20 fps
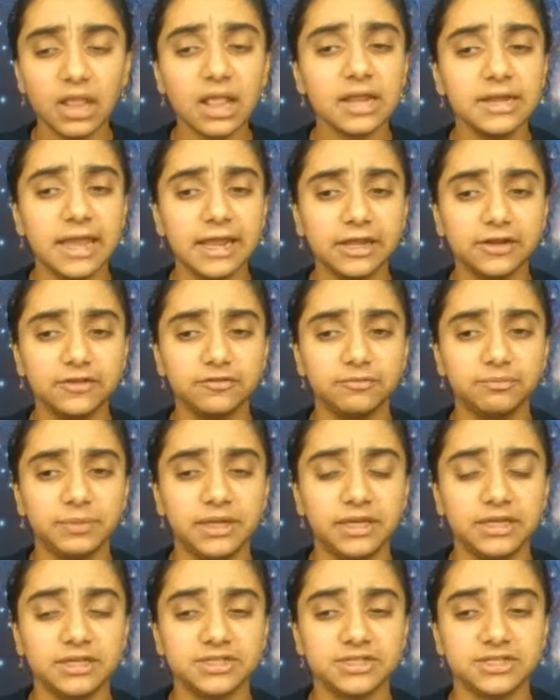Negative
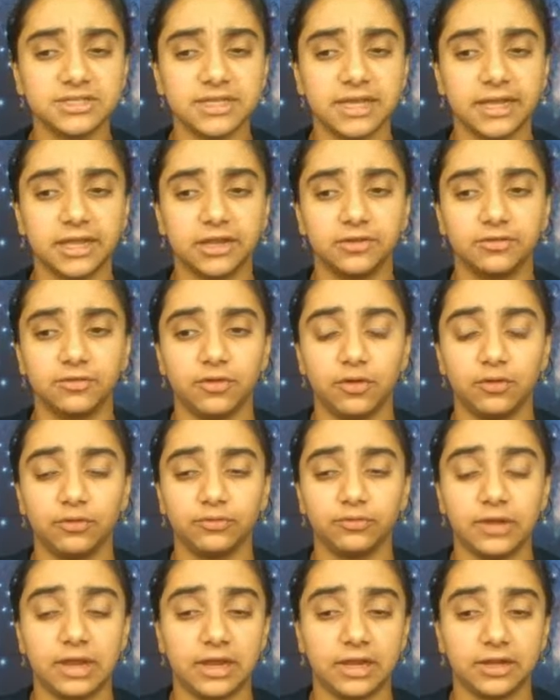b is just negative
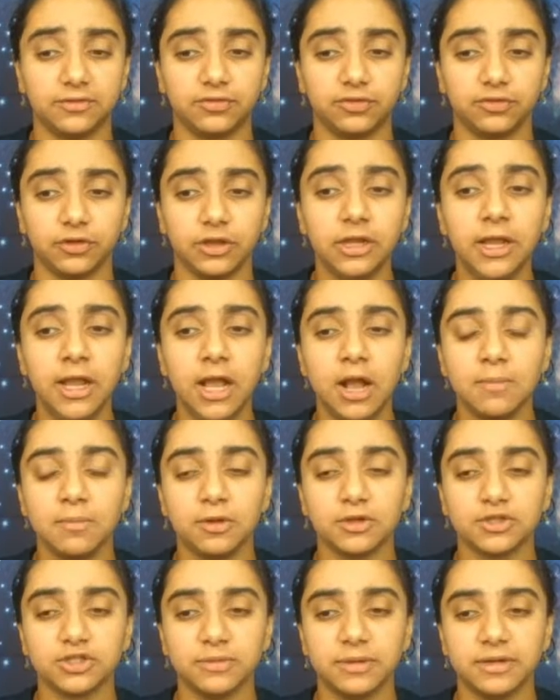3,
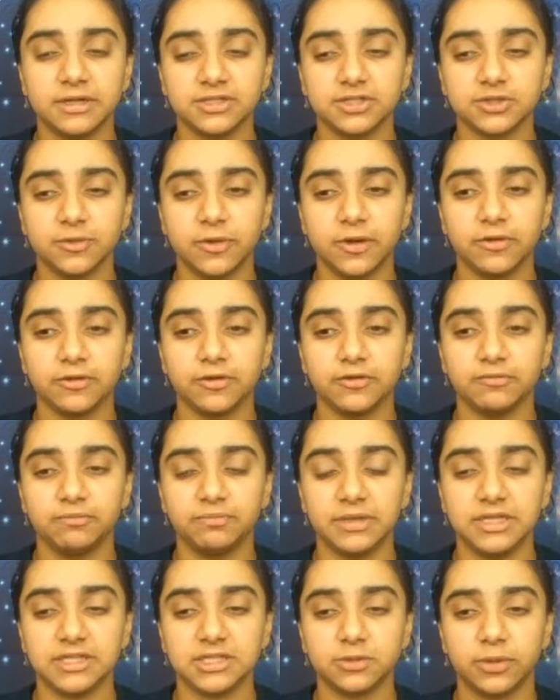plus or minus the square root of
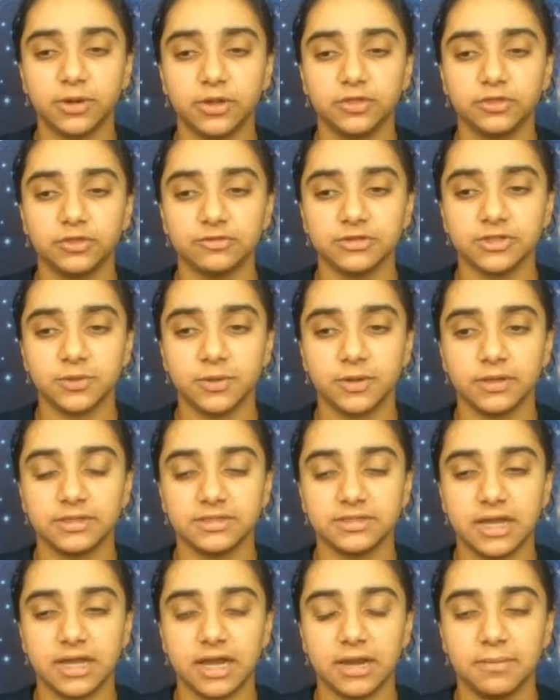b squared. 3 squared
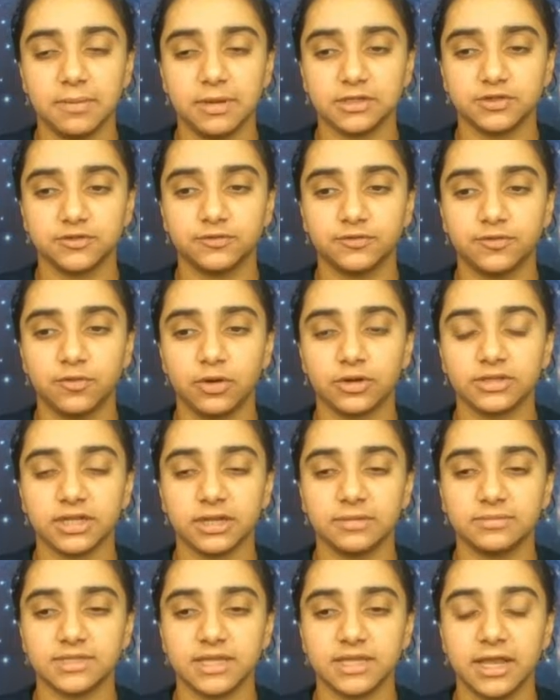is 9, minus 4
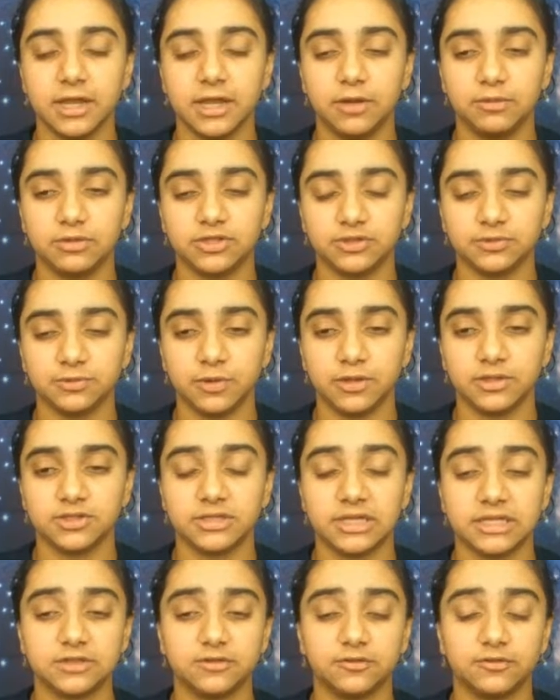times a, which is 1, so
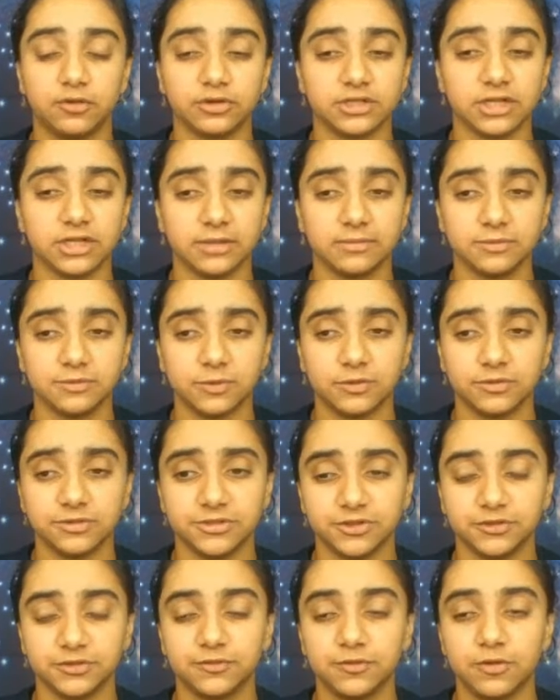that's 4 times 1, which
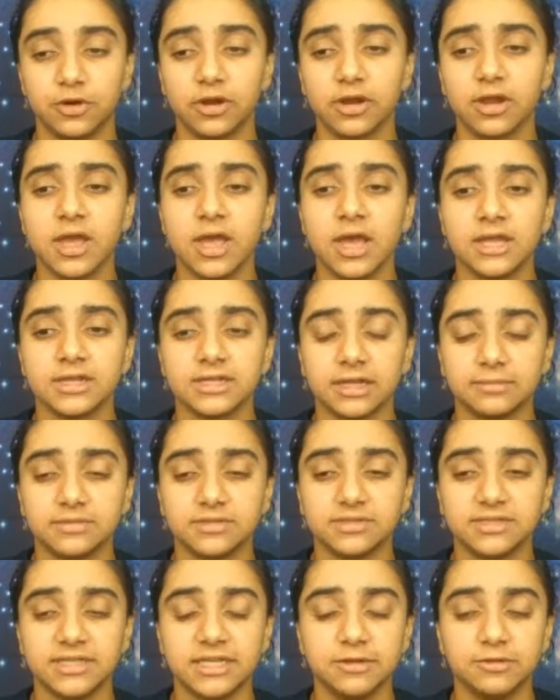is 4,
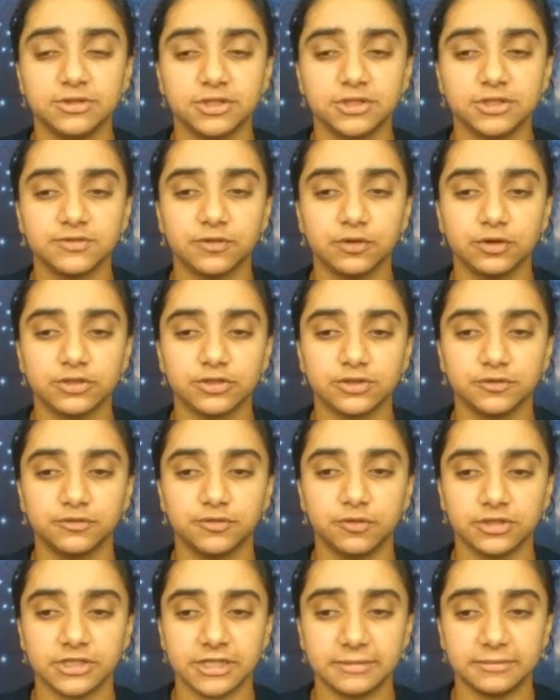times c, which is 4, so
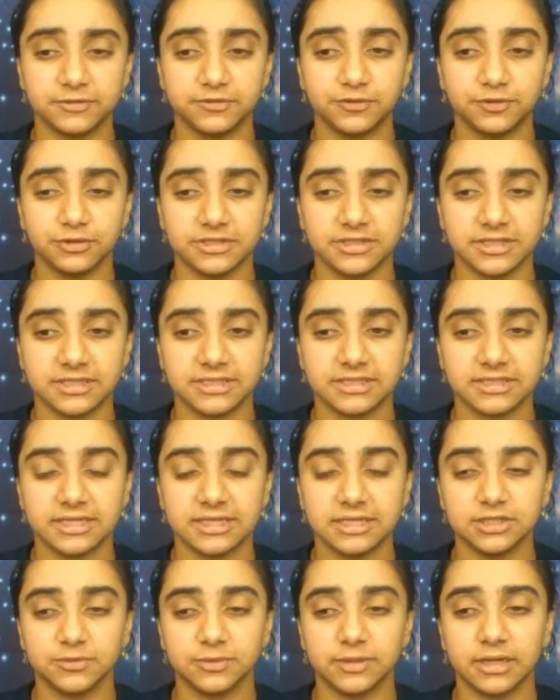4 times 4 is
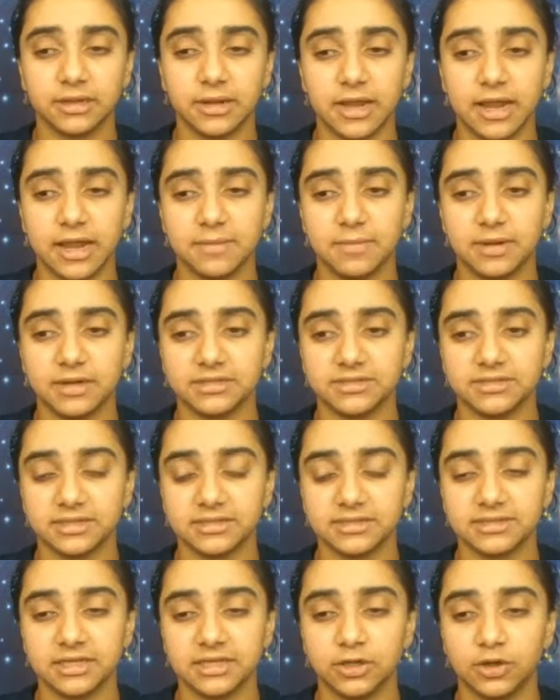16, so we get 9 minus
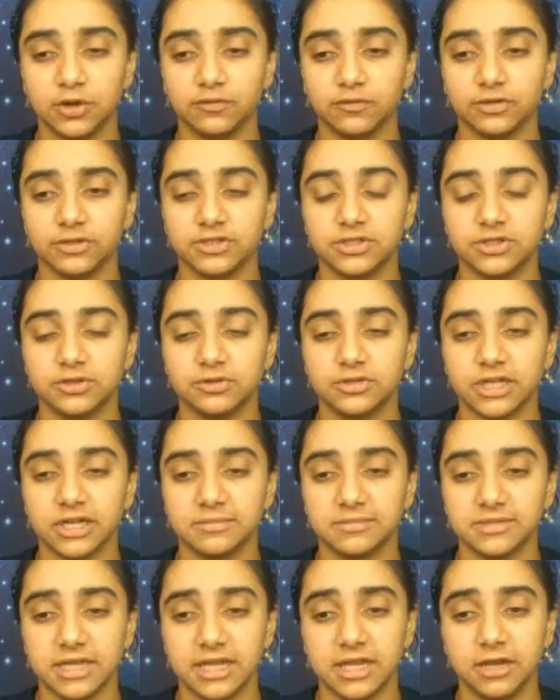16 over 2
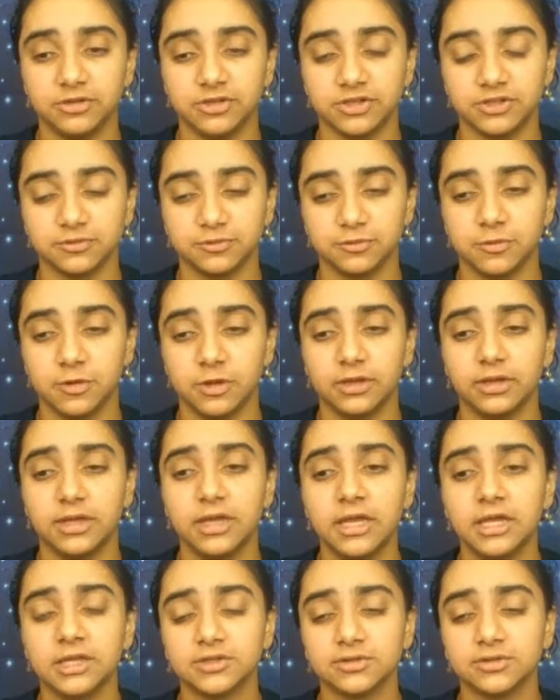times a, which is 1,
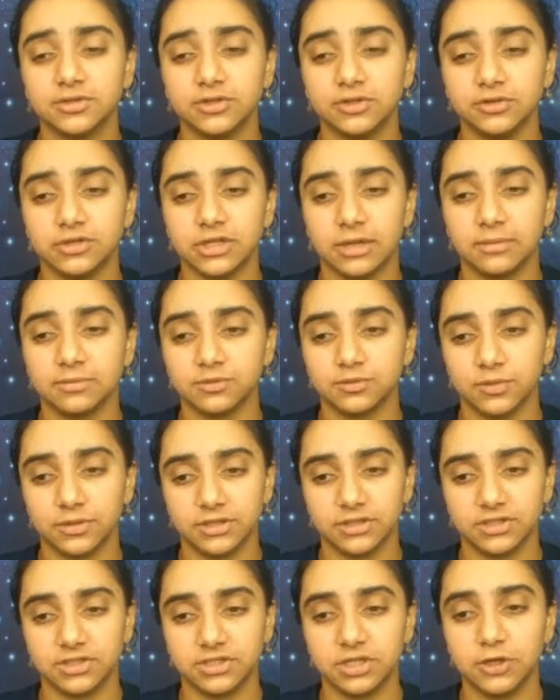so 2 times 1
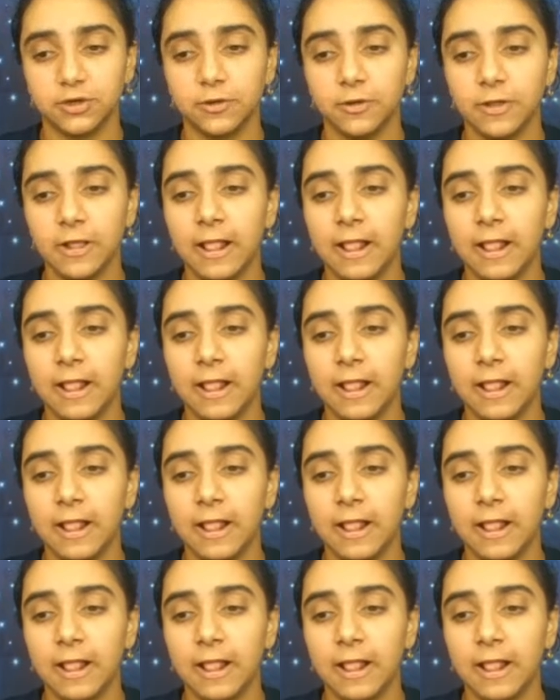is 2.